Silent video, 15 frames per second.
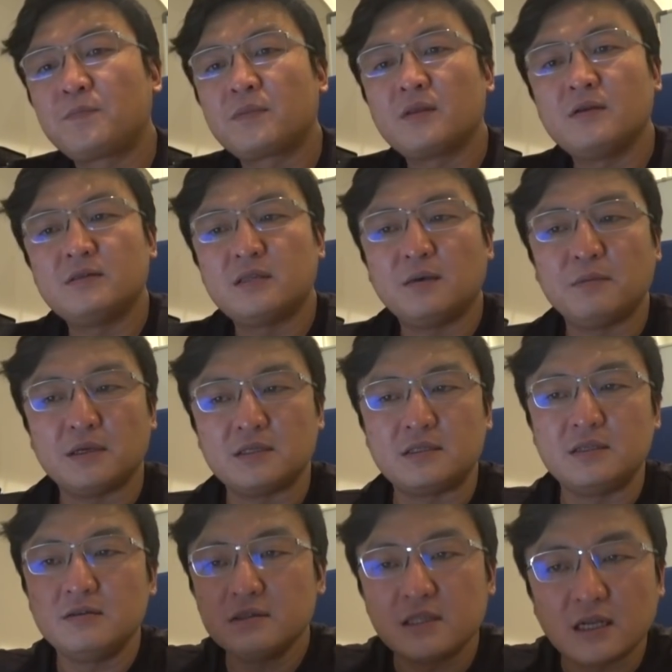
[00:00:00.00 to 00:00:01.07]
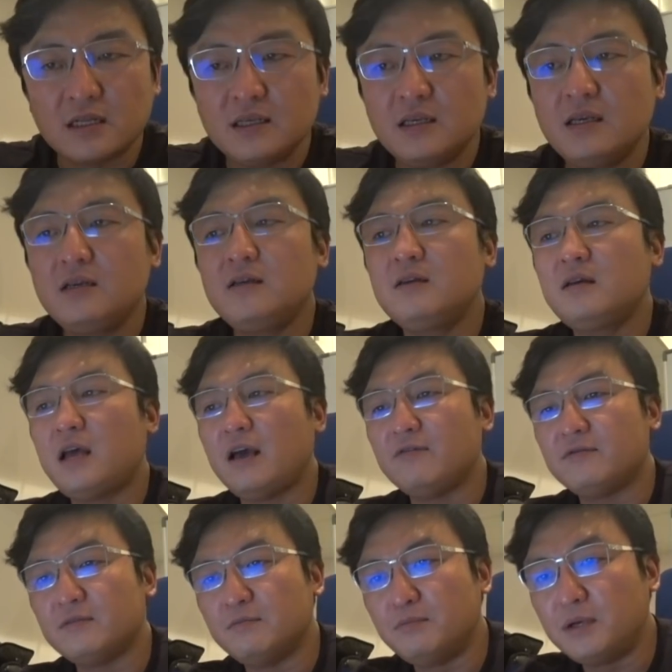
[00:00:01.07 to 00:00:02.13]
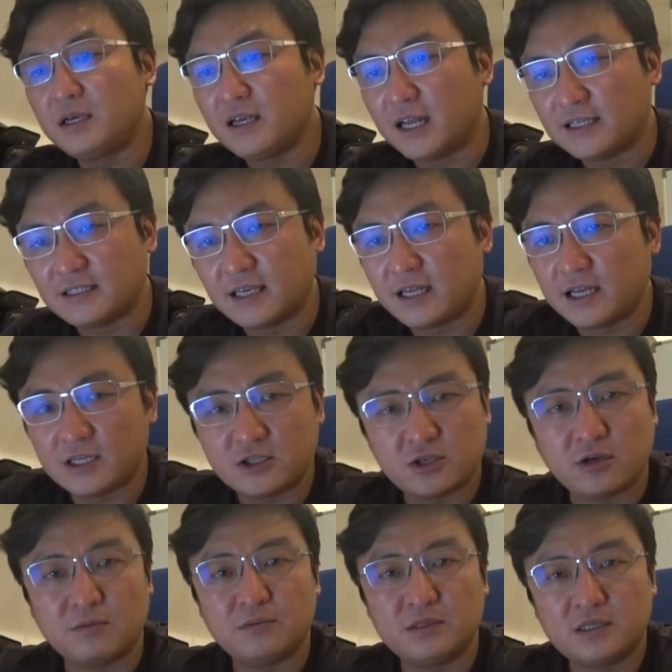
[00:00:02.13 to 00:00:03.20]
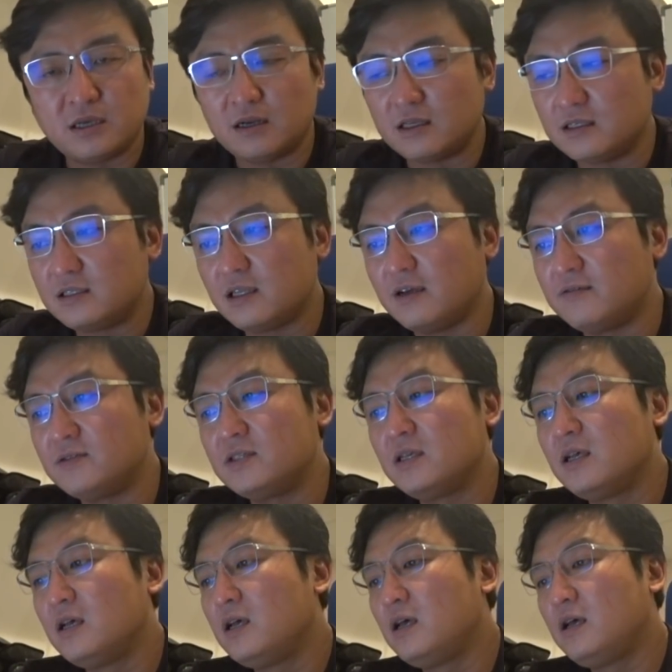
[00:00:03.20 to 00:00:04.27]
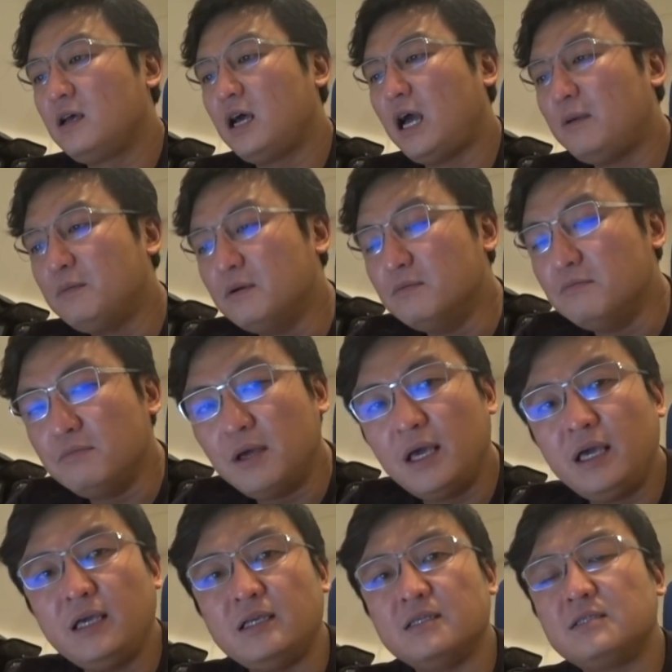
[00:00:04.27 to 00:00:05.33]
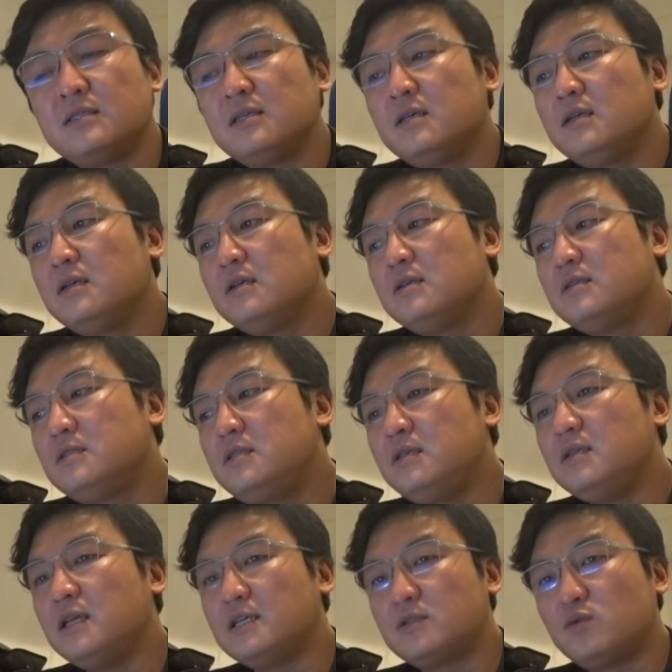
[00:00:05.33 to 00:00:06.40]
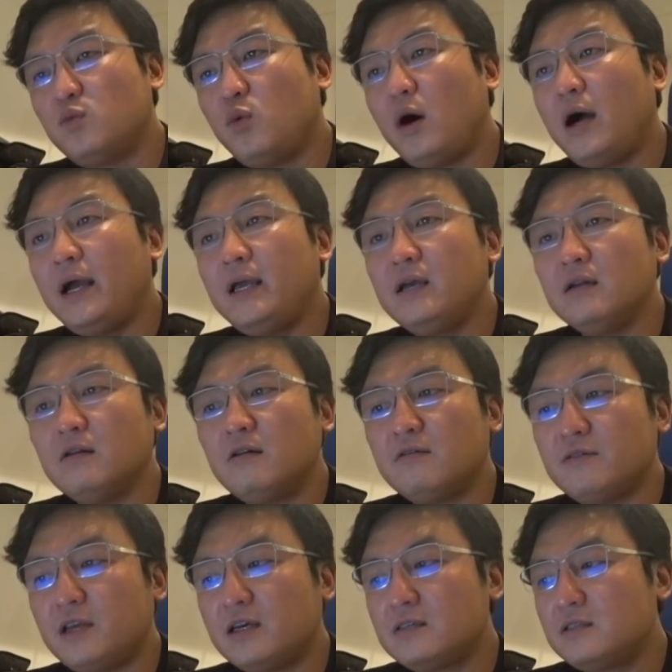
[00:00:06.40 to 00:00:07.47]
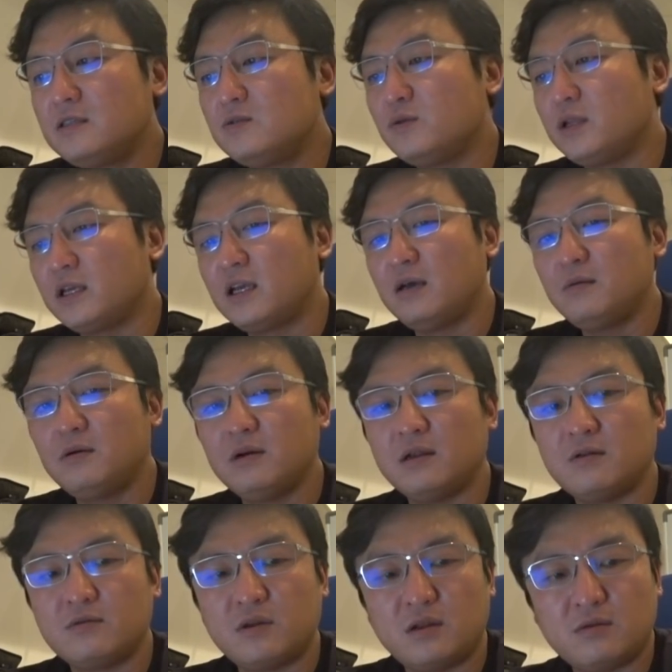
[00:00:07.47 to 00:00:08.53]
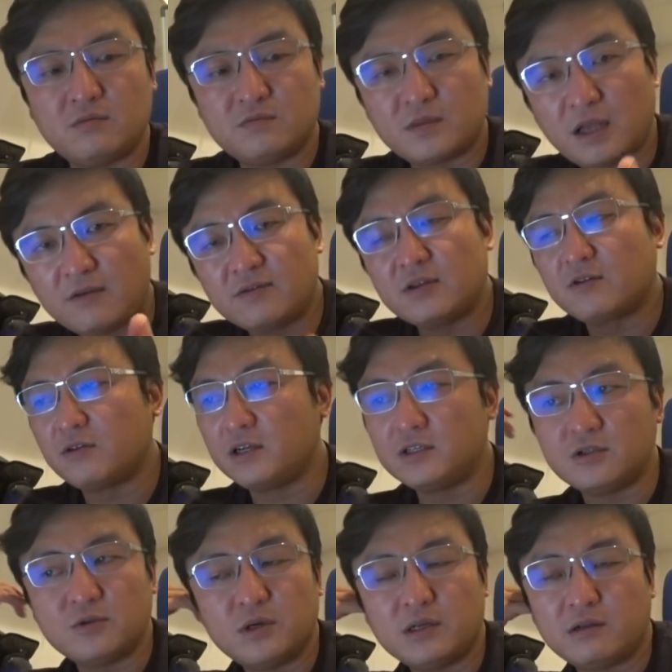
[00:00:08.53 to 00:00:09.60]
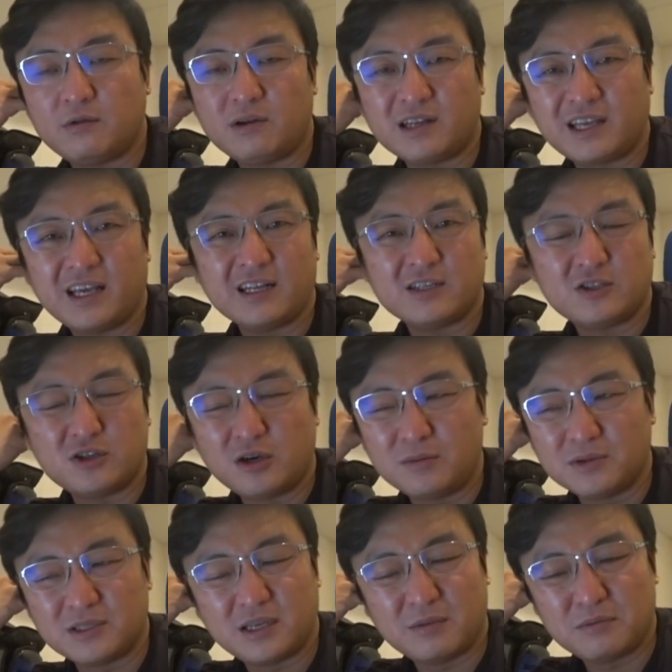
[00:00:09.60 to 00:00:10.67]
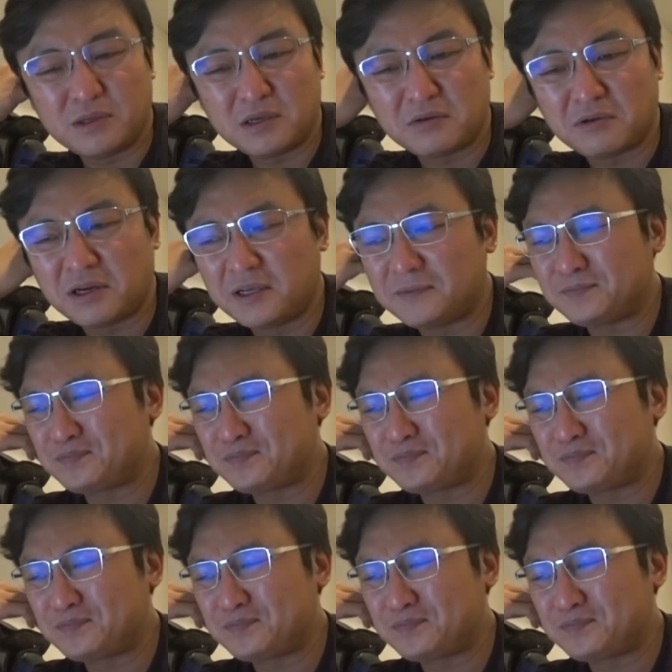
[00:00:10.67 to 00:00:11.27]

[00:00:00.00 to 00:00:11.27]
Some are still studying, have a big Lazada shop selling stuff. I'm amazed. See, that's why a lot of youngsters, when they come out and after graduate, they want to get a job or something, right?